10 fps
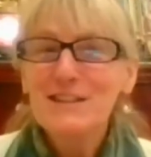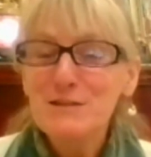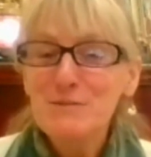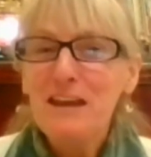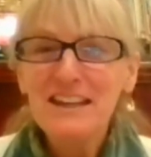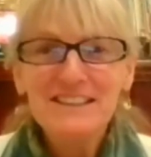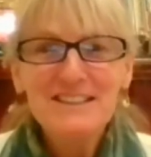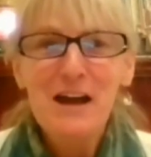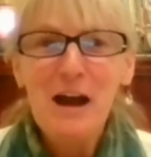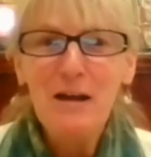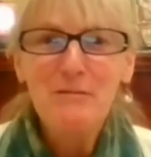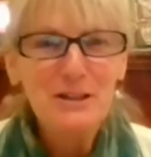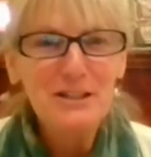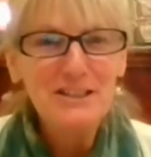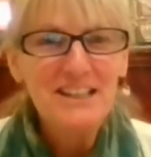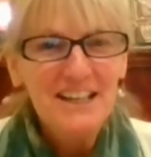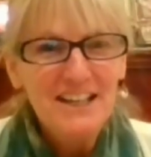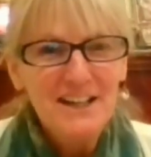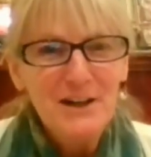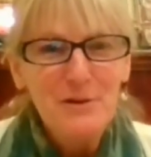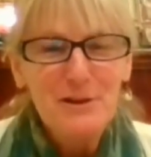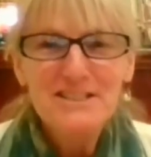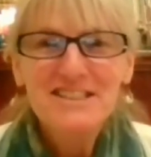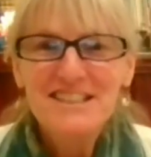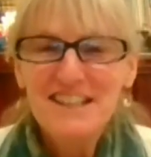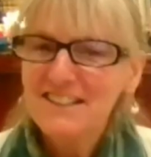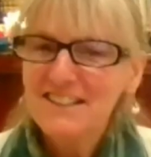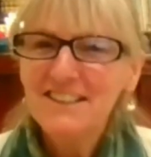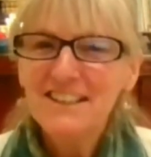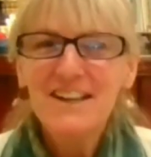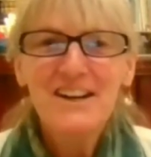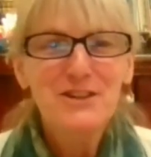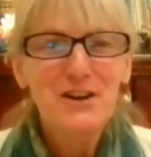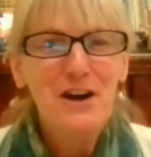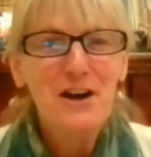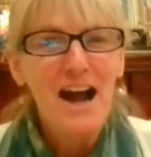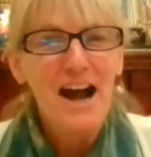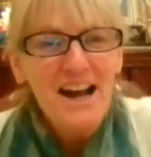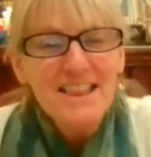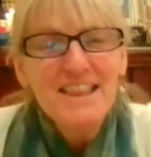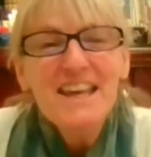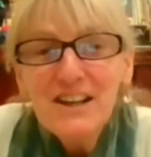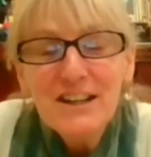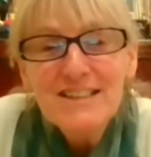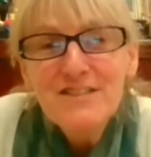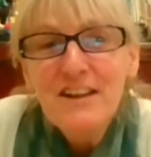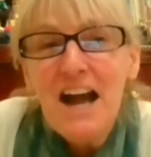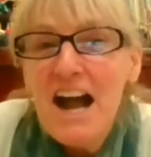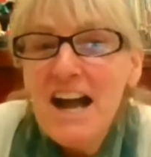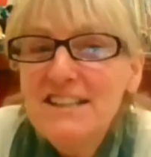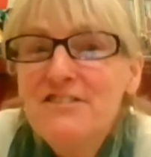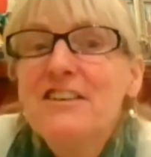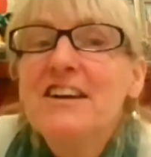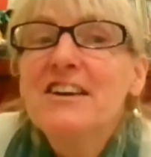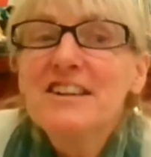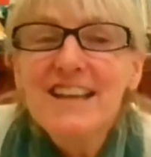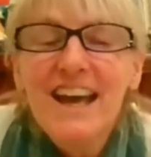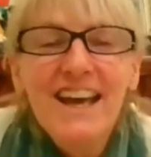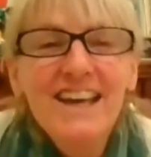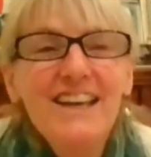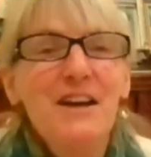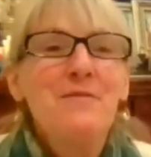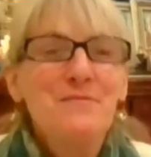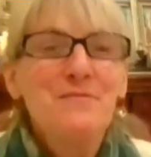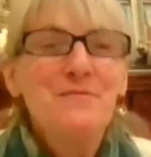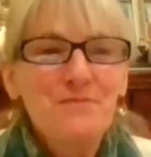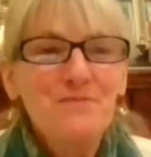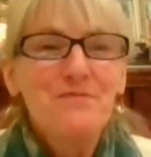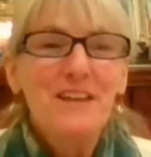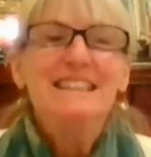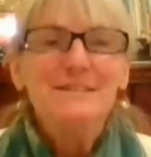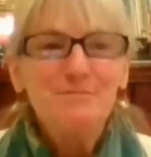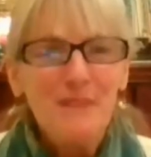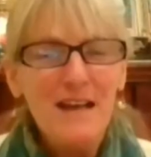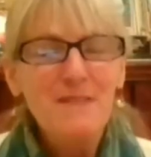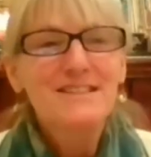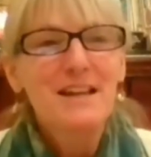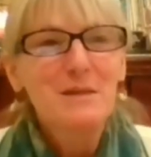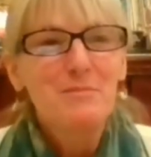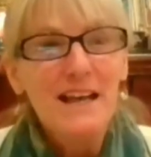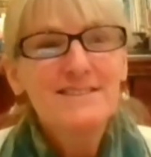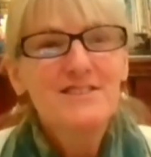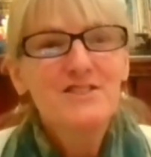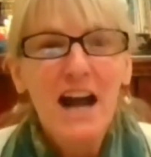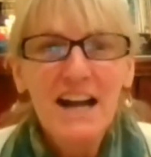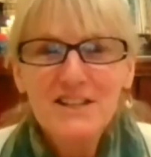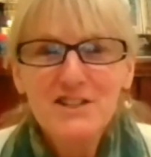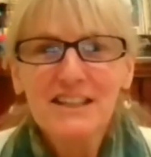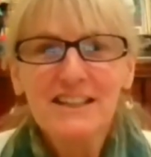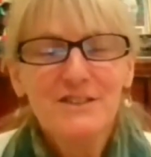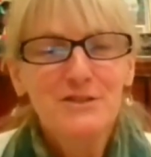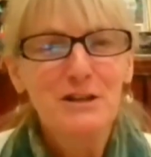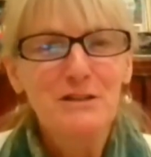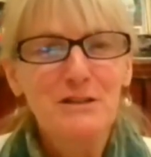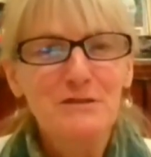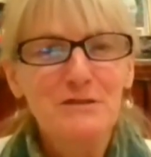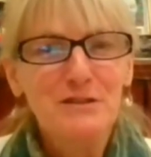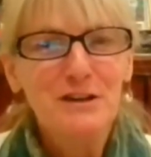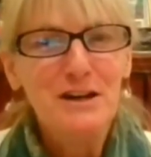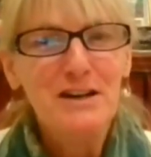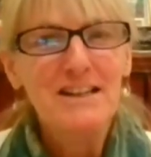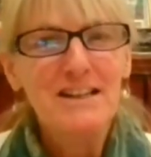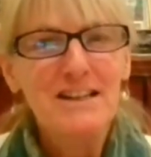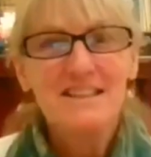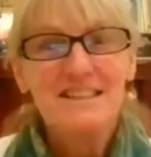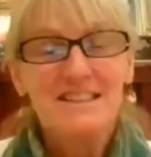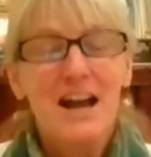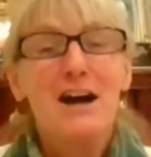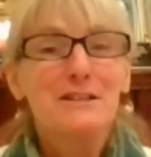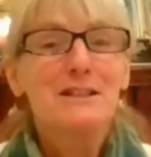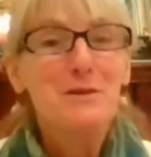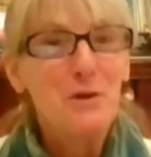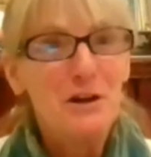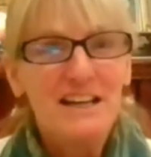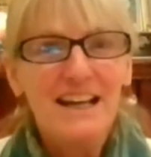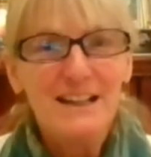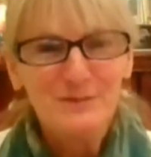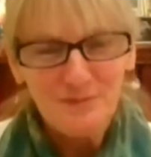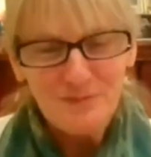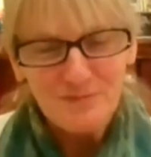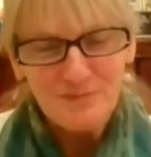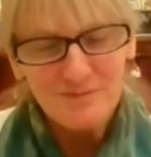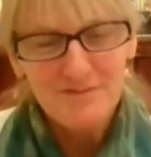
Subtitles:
Since beginningless time, we're still here. So I think it's kind of fair to say maybe it's not the best strategy. So far, it's not really working.